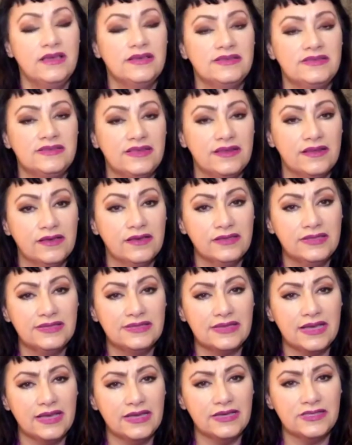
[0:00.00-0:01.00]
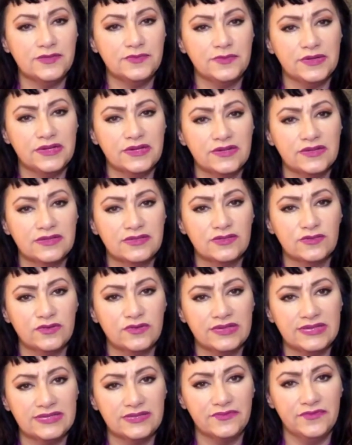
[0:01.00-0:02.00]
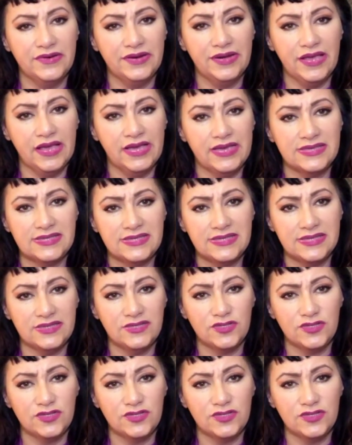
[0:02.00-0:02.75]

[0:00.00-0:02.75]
sitting on these icebergs, or this very icy